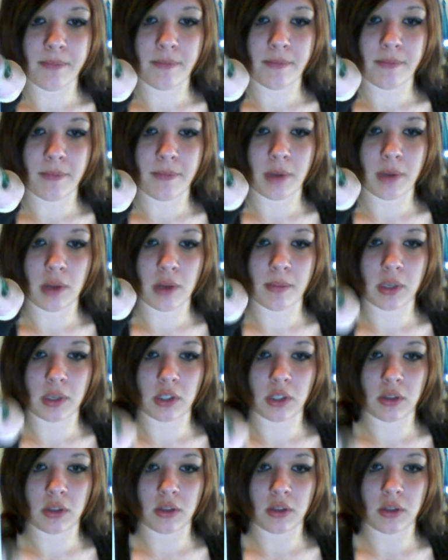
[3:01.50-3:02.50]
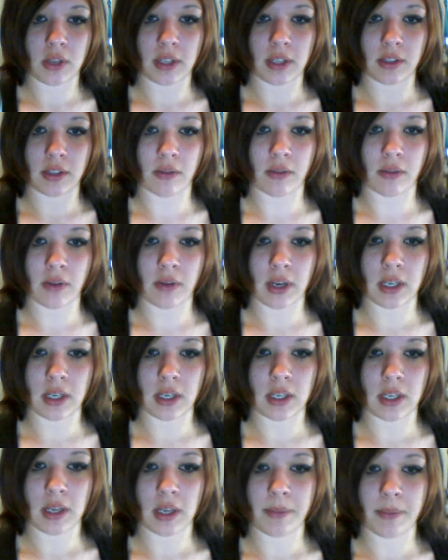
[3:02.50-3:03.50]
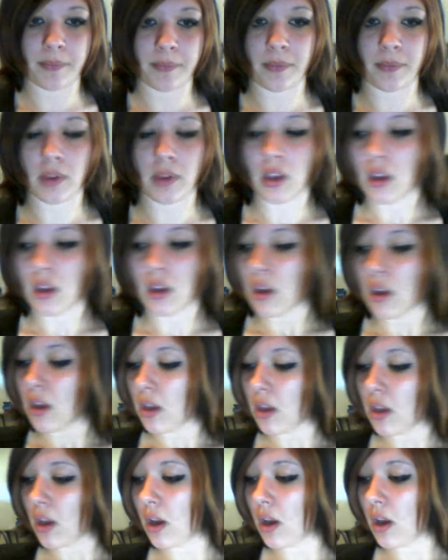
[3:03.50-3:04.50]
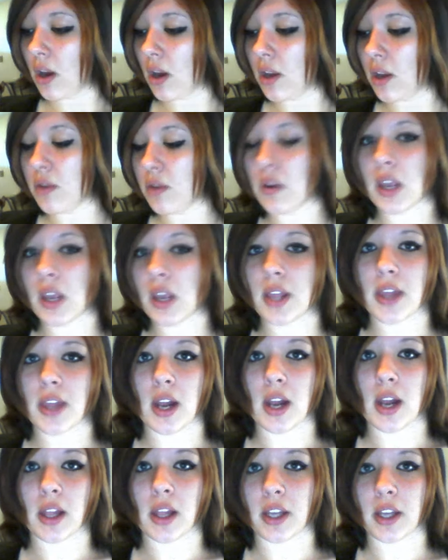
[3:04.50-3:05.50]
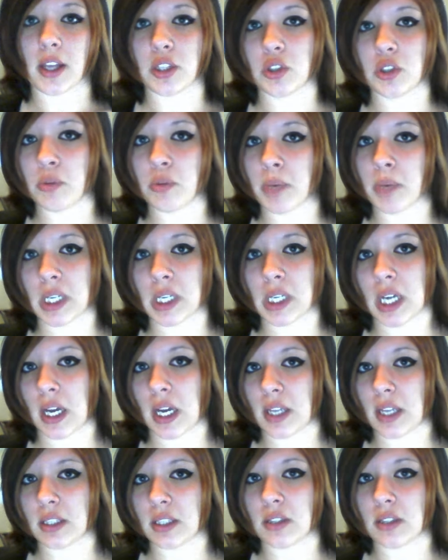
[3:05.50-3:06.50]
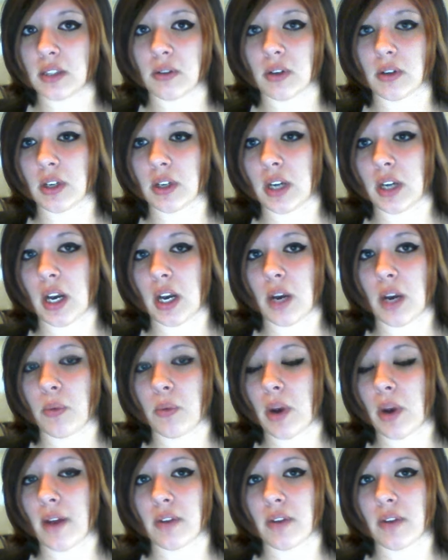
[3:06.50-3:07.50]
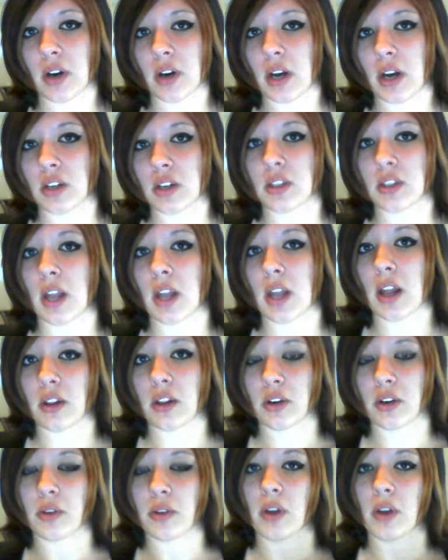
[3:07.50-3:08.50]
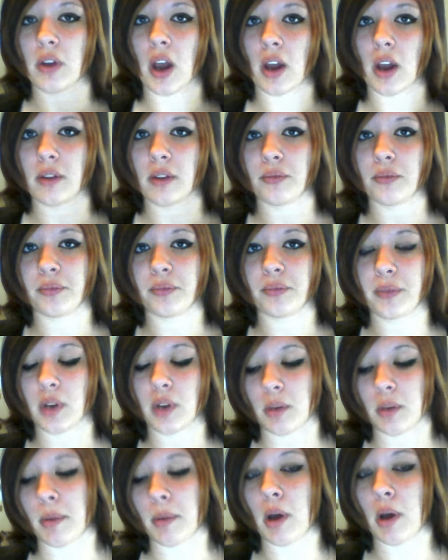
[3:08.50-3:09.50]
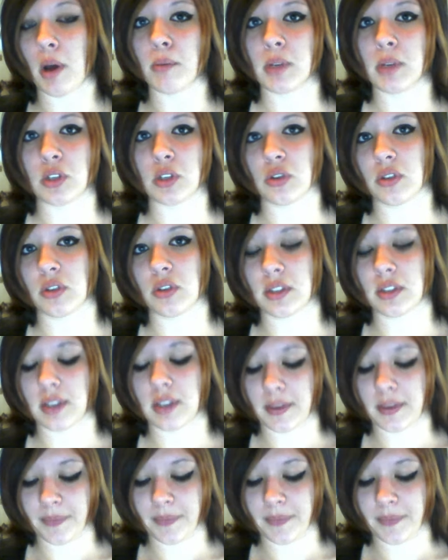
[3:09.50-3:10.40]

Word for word: Paul Mitchell has a green tip. You can get that at like Supercuts or whatever hair styler you got. You know, Paul Mitchell is it.